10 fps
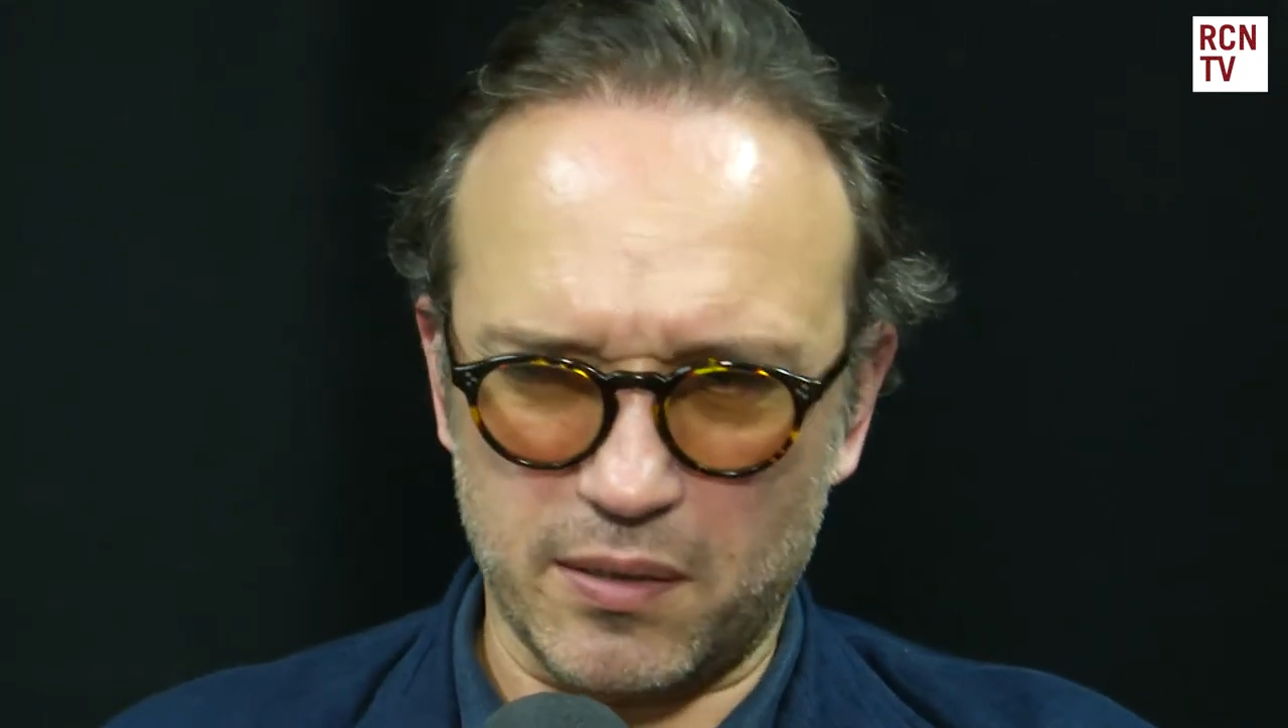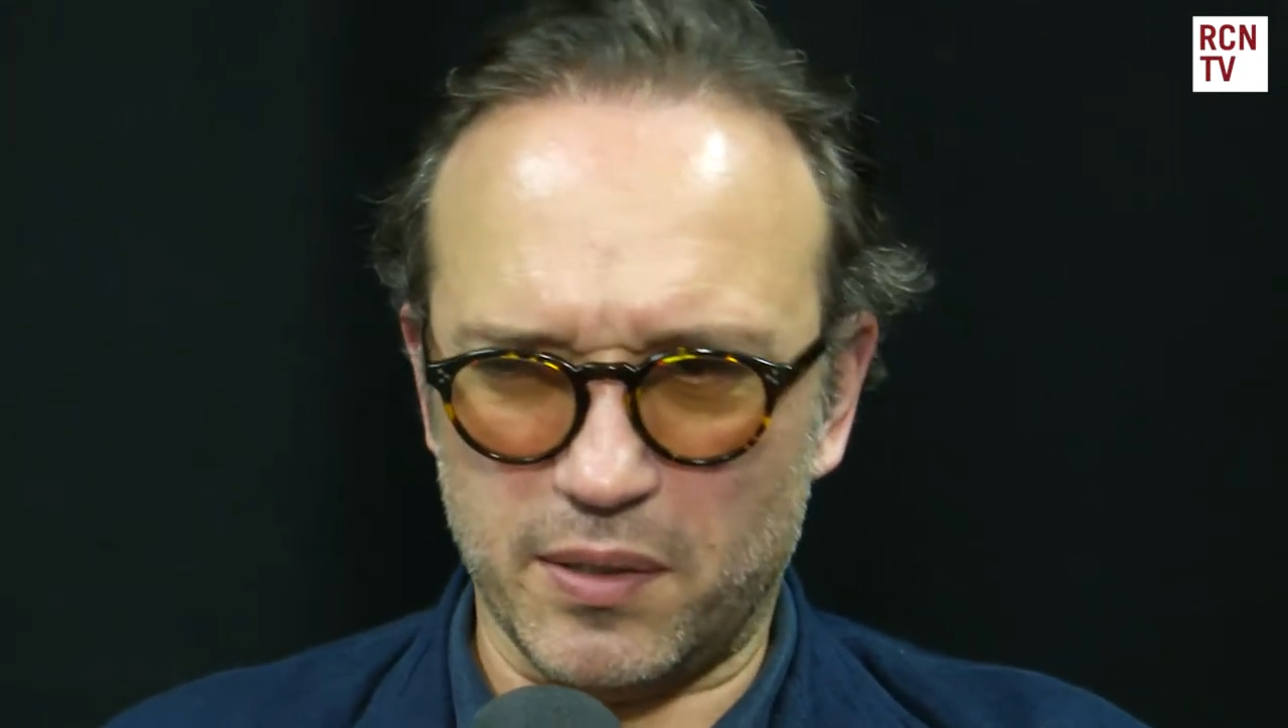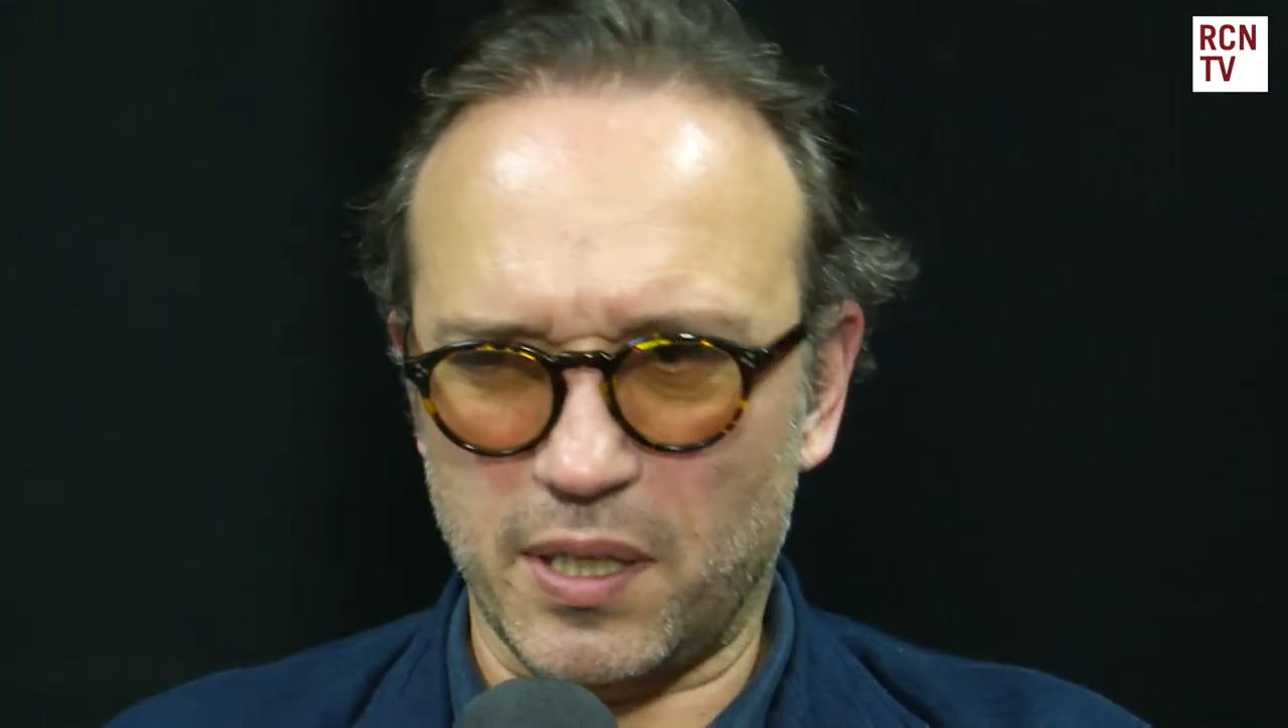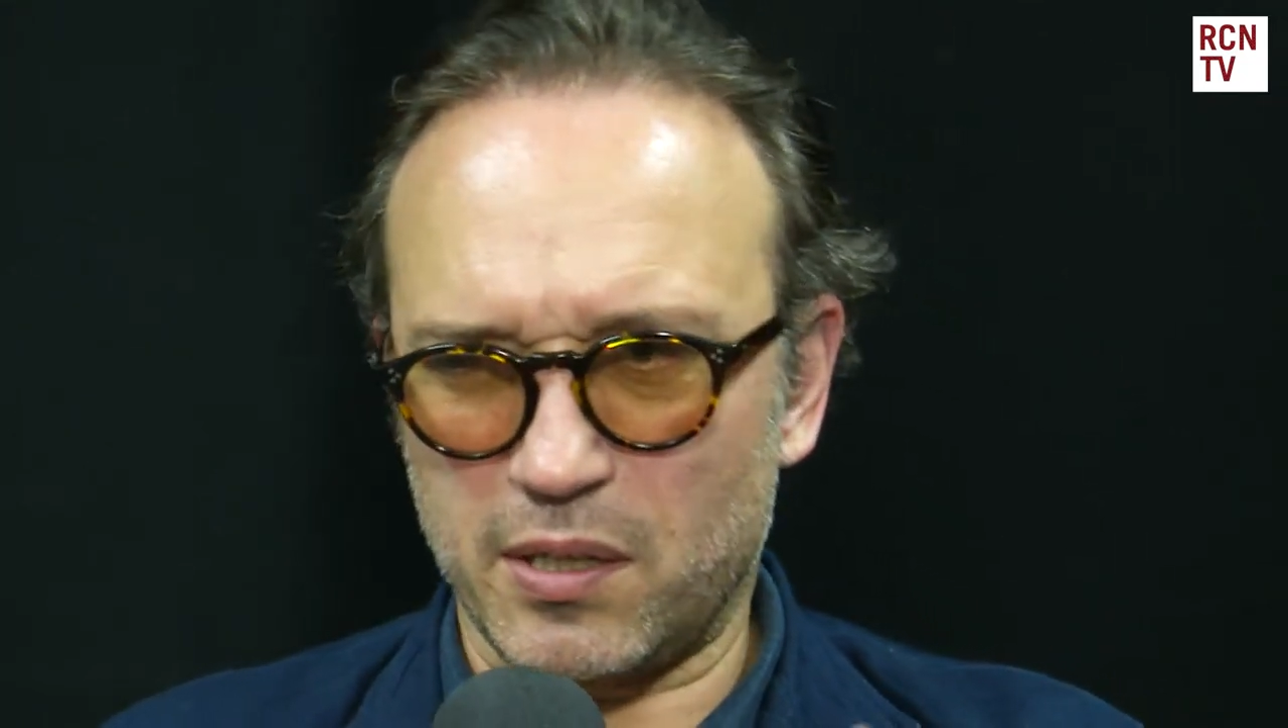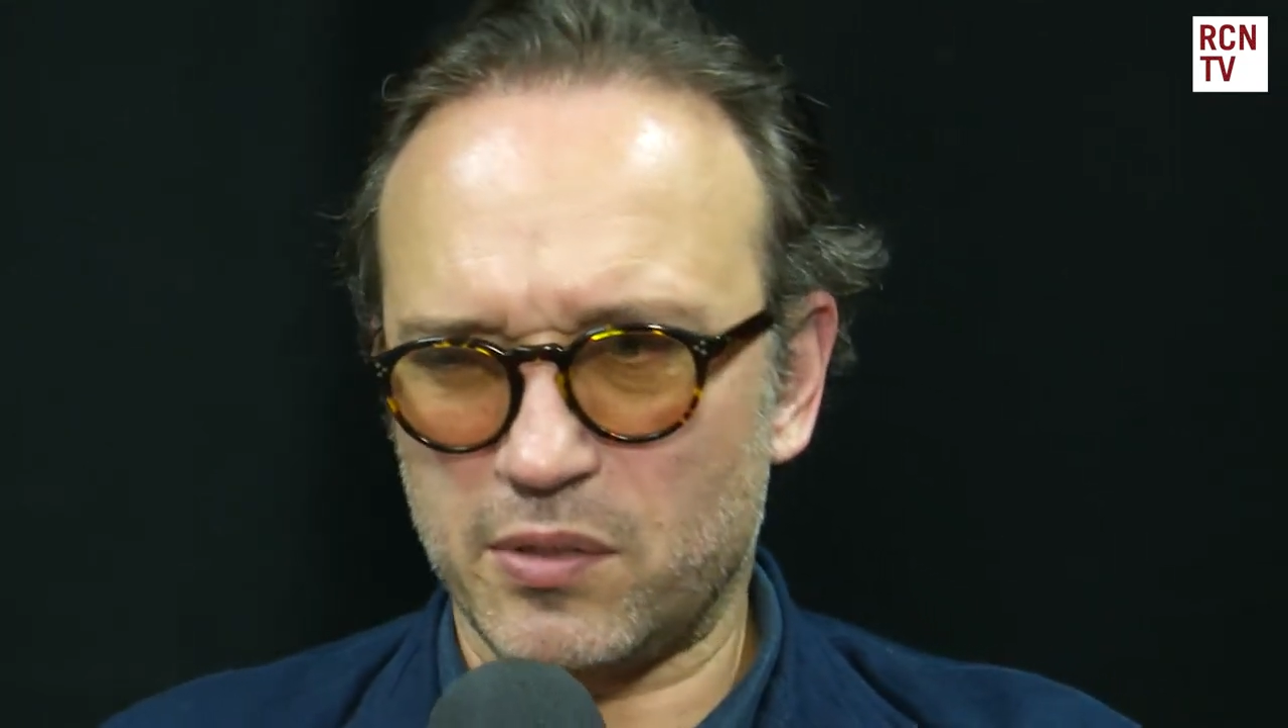or not.